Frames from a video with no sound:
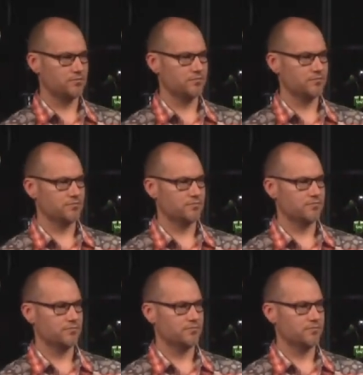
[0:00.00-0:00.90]

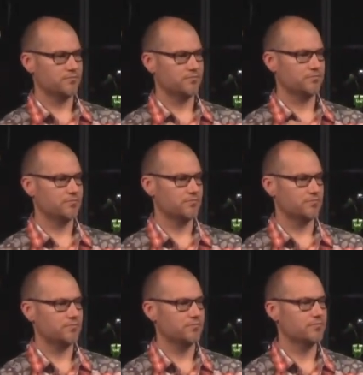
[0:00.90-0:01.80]
No one is speaking in this clip.